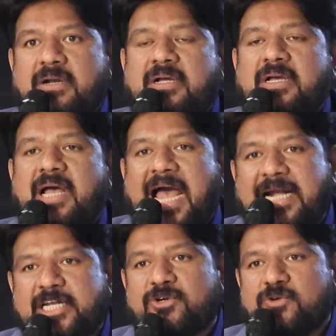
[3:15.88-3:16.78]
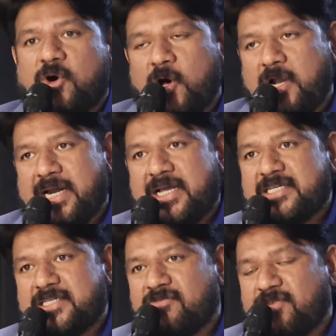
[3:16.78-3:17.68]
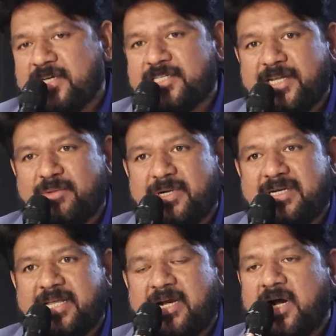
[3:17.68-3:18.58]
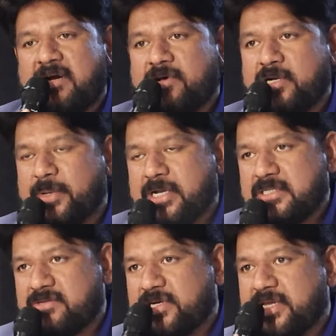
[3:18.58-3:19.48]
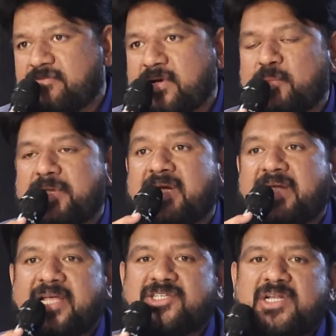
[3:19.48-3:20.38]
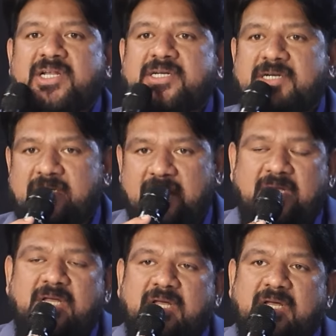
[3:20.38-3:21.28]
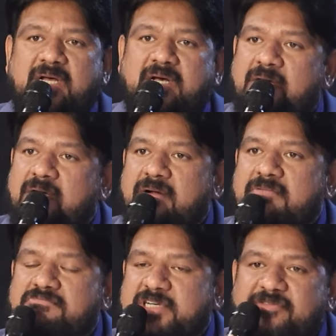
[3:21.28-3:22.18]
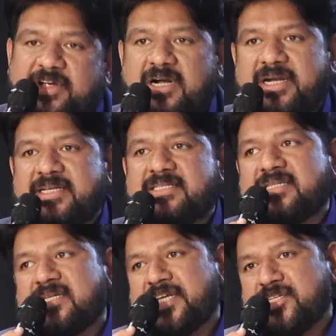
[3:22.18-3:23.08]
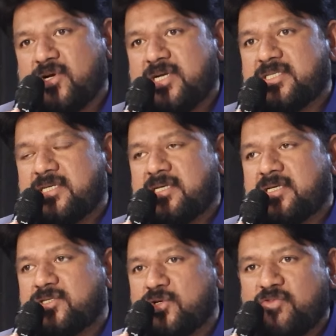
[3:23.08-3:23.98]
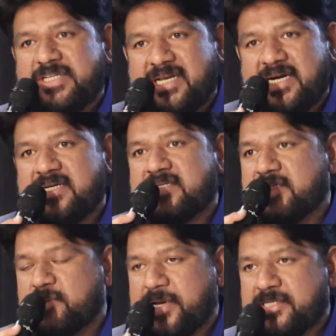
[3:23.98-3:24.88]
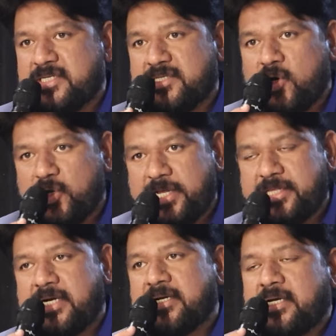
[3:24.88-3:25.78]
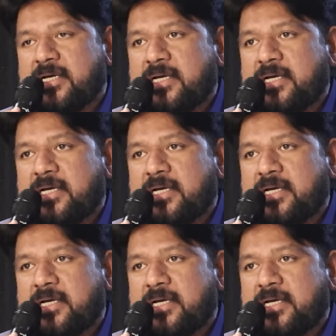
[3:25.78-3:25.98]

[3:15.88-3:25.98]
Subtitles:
are active, all organs are functioning, but they can't work because of the deformity and age-related difficulties in the knee joints. So we selected such patients. Not only that,